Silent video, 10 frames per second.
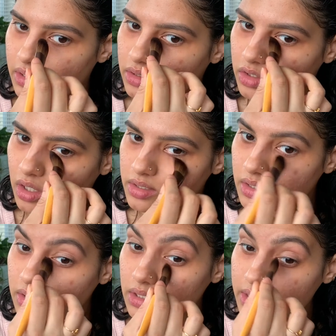the dark
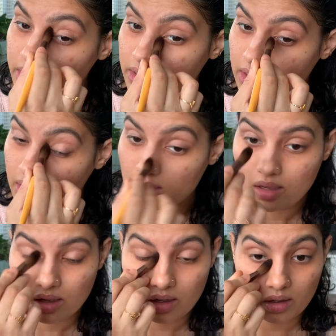circles,
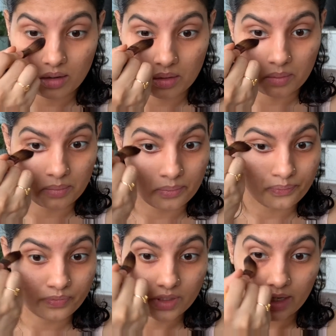
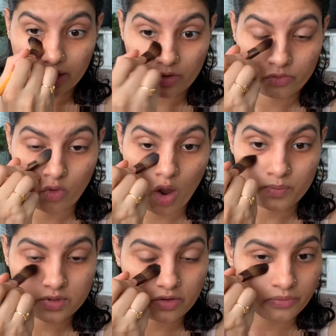kind of
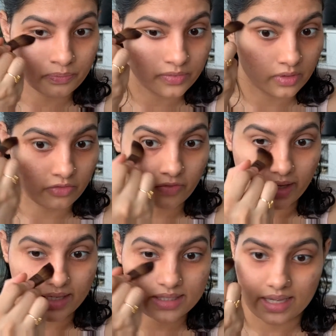warms up the
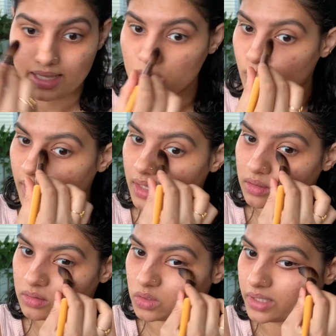face as well,
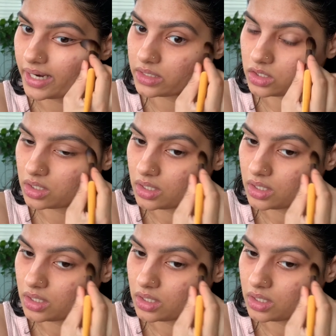so that